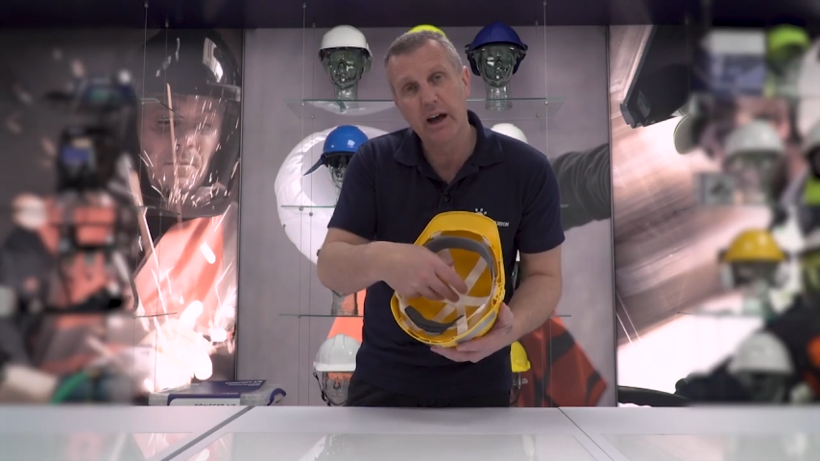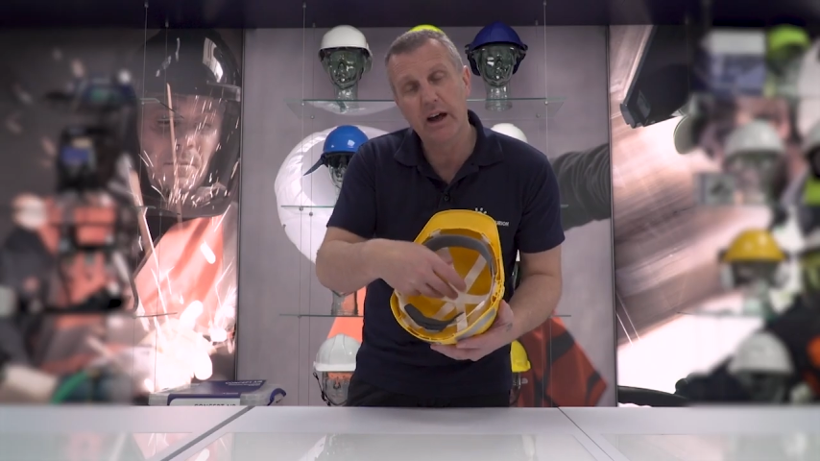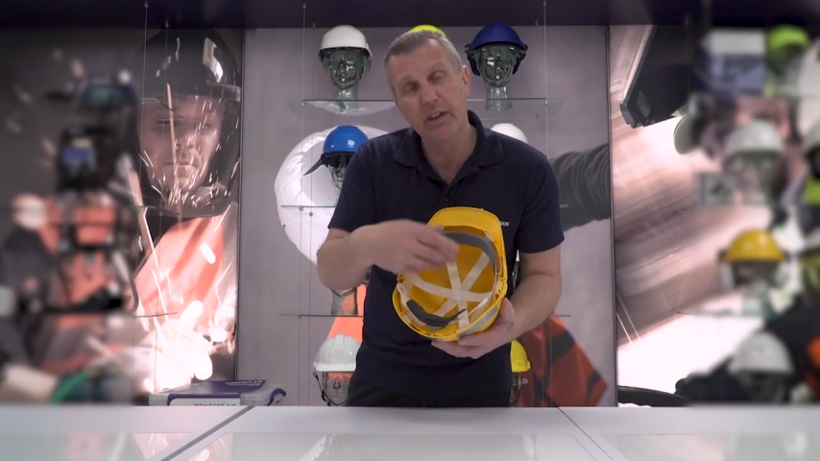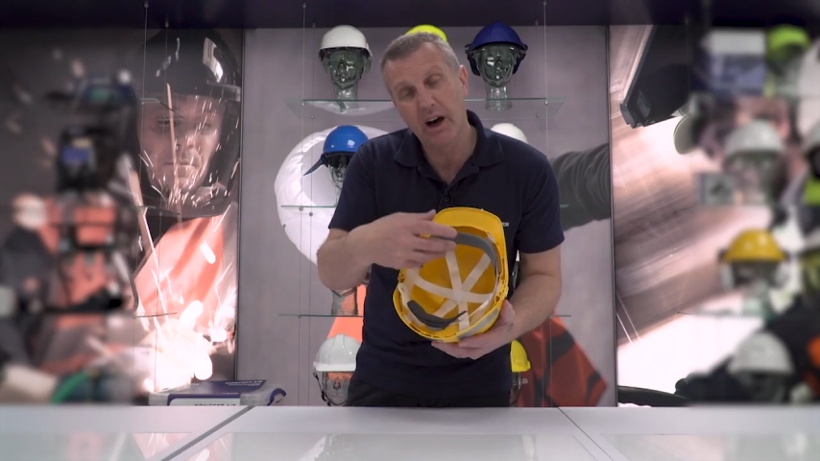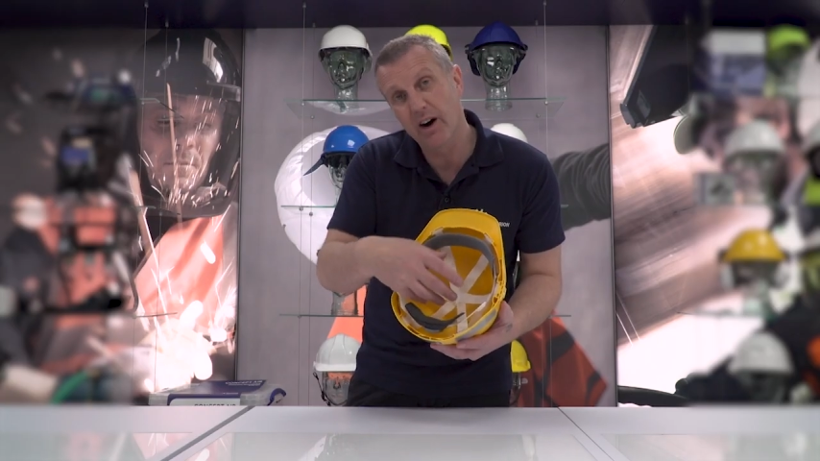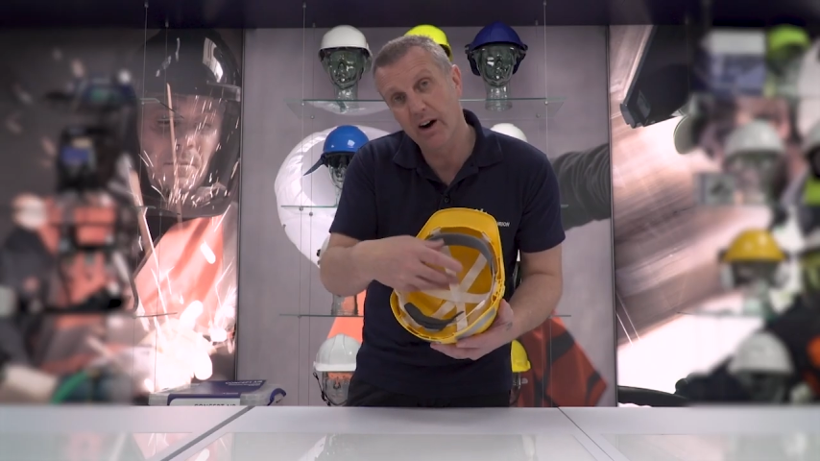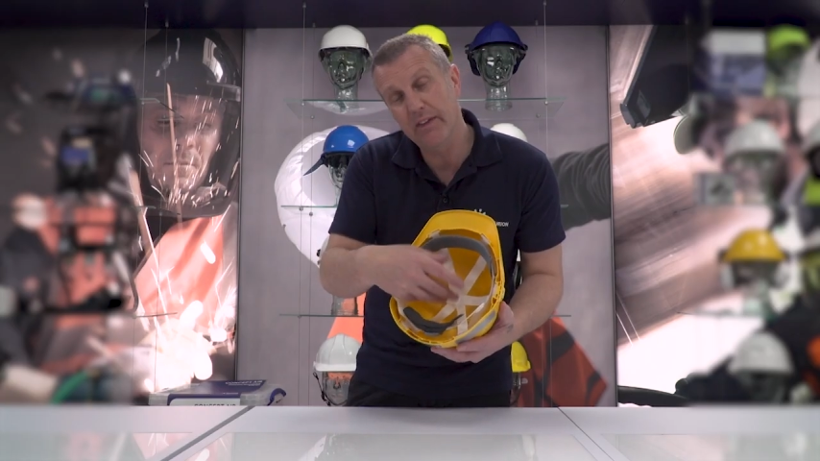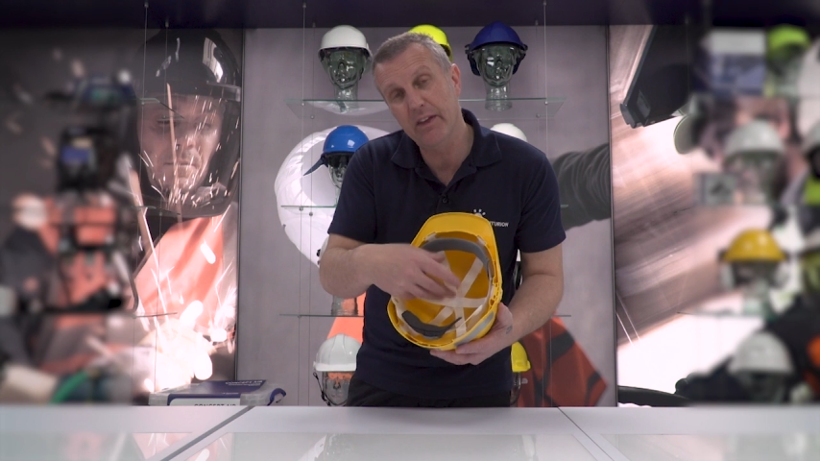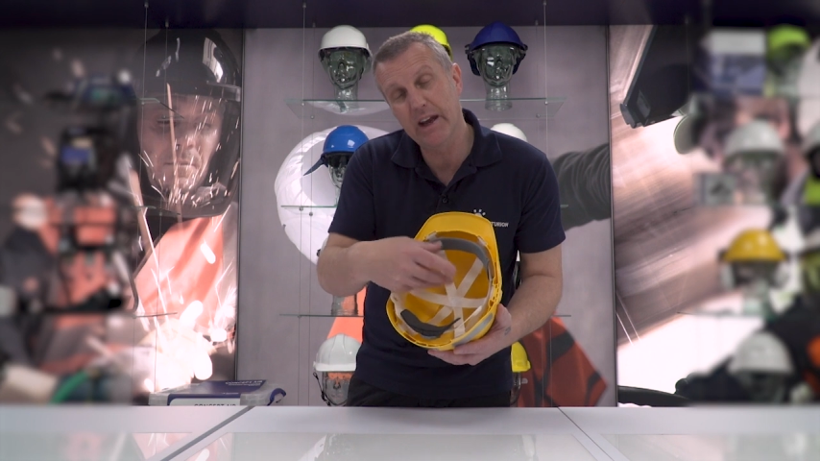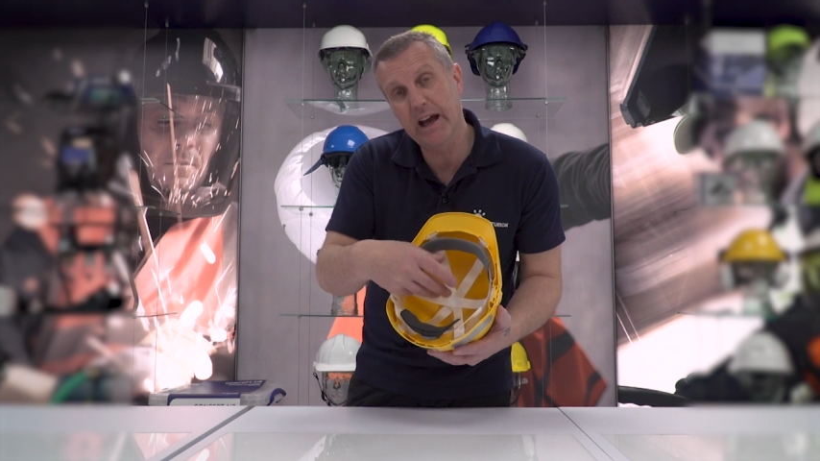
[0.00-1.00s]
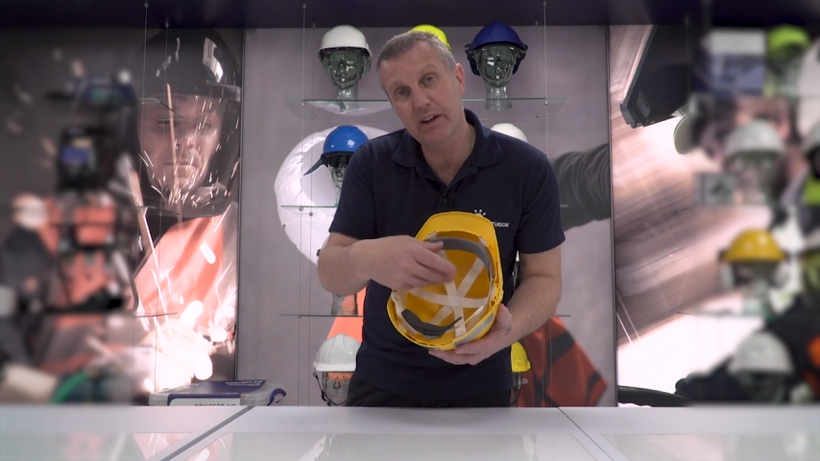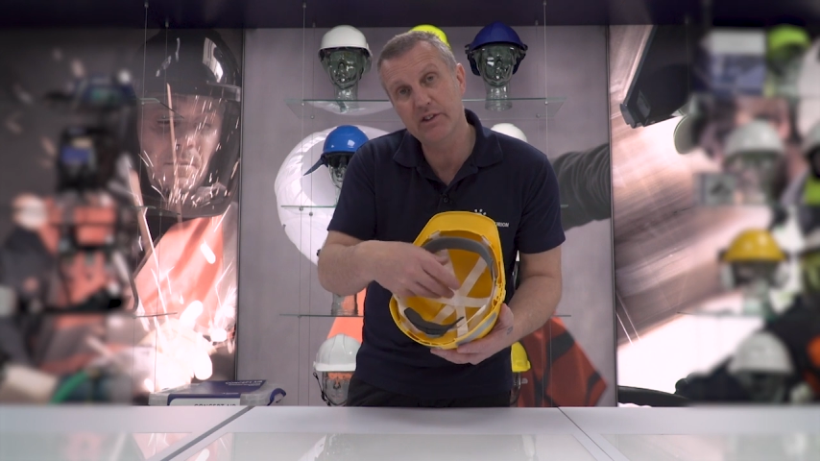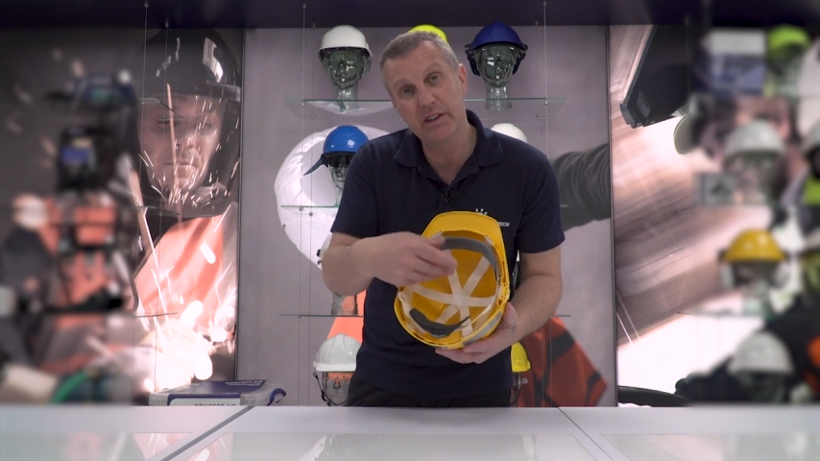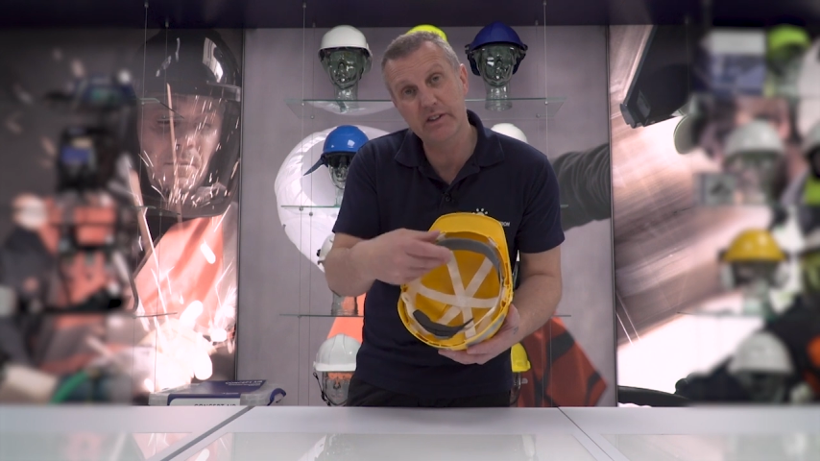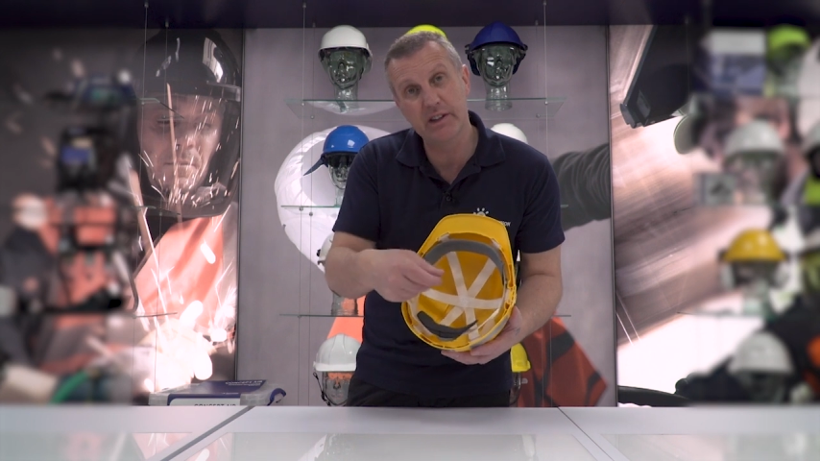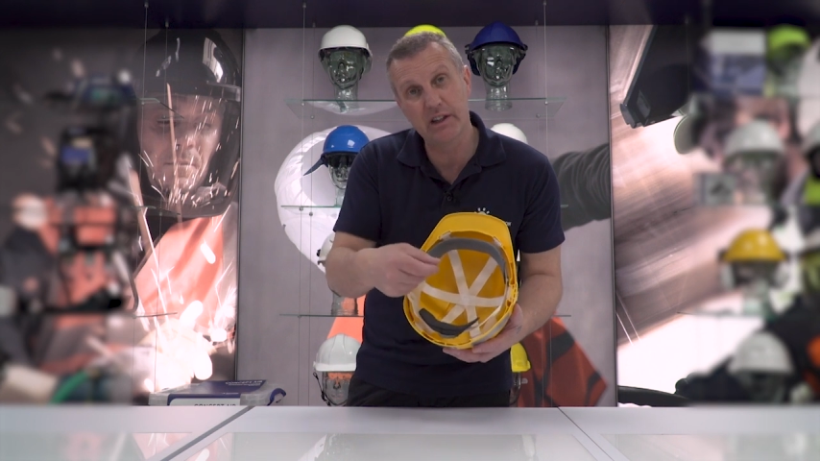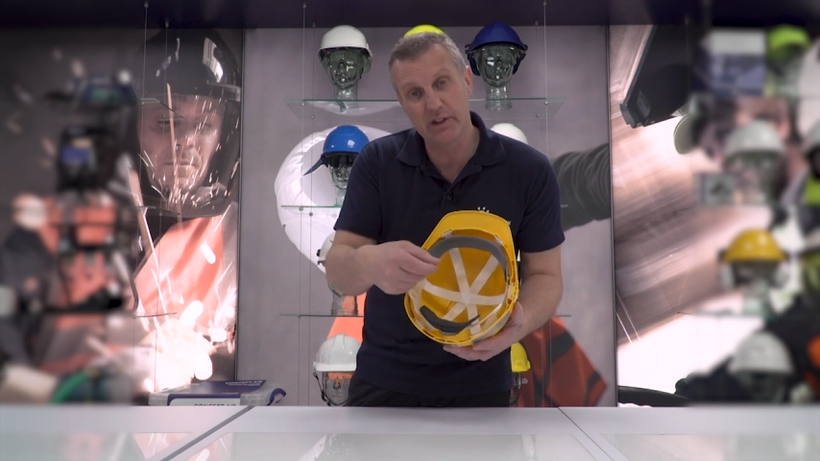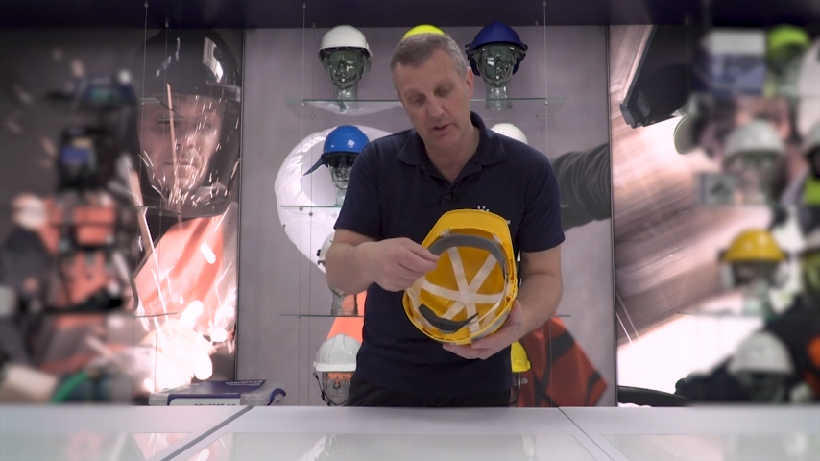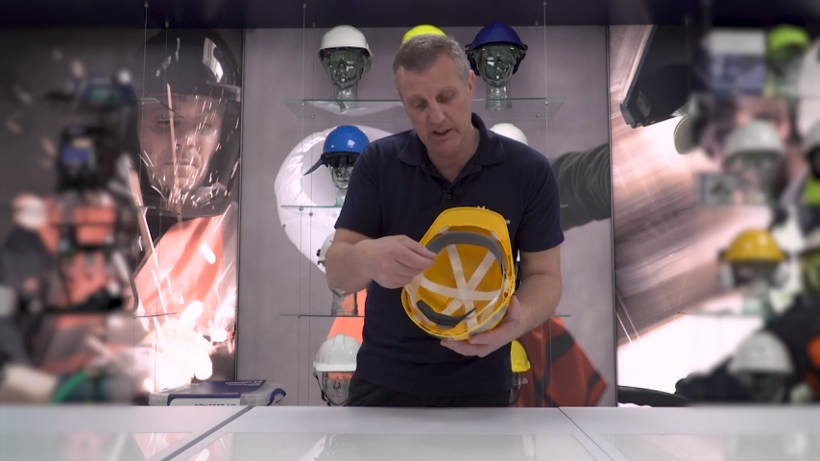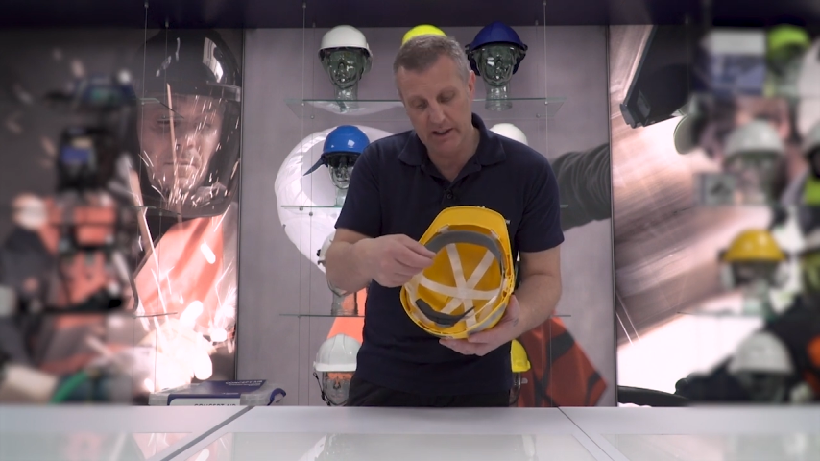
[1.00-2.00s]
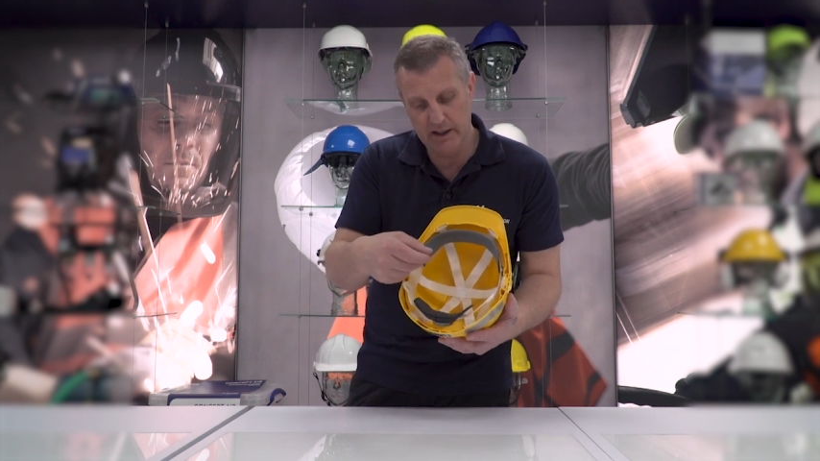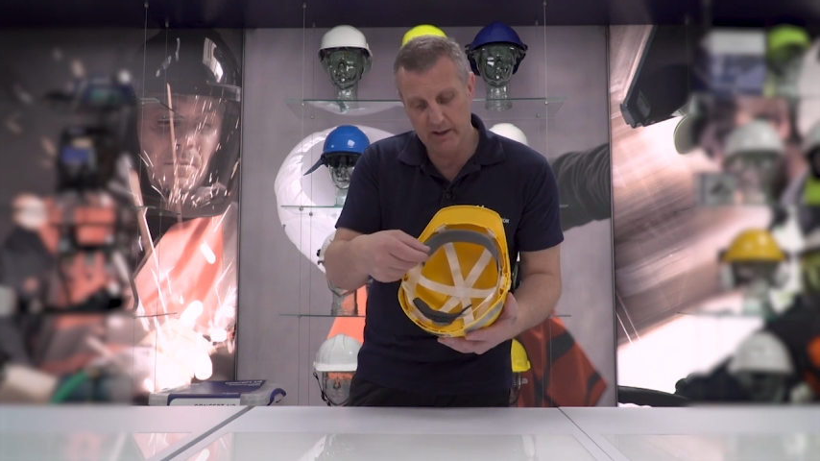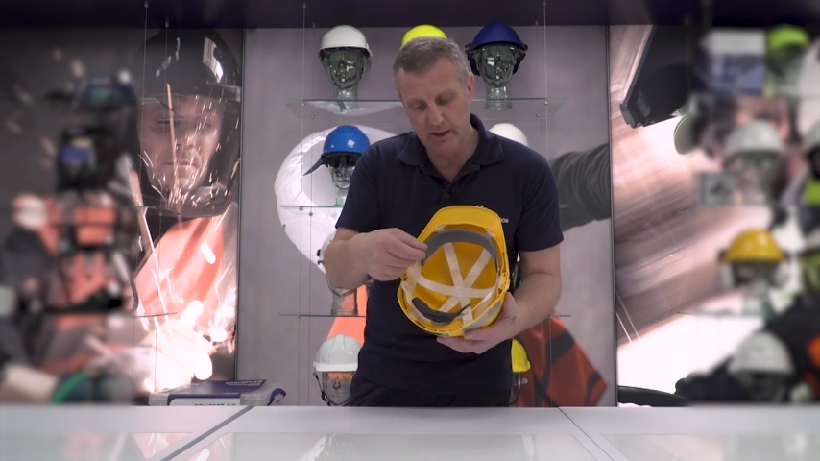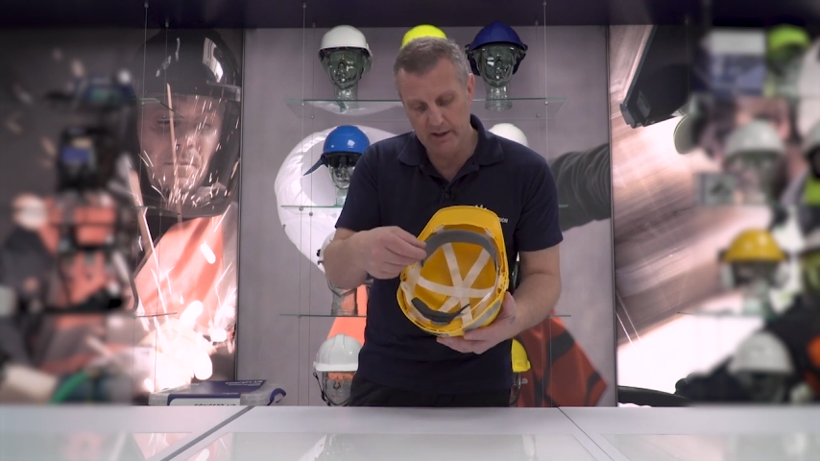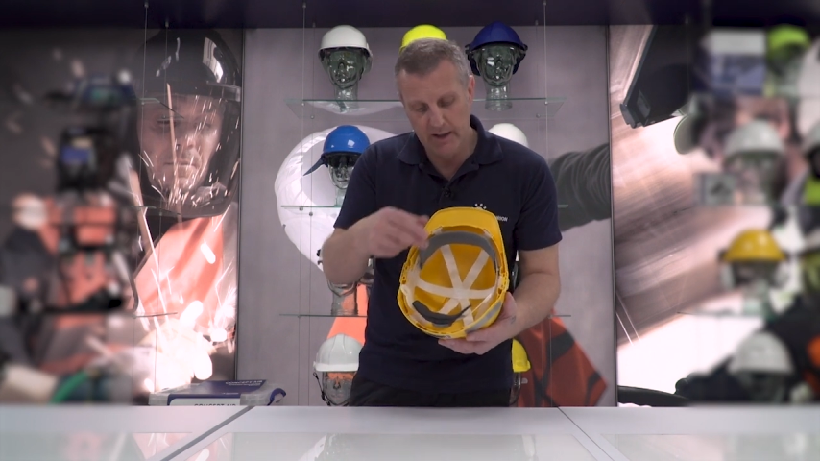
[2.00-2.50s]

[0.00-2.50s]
and the height that it actually sits on your head.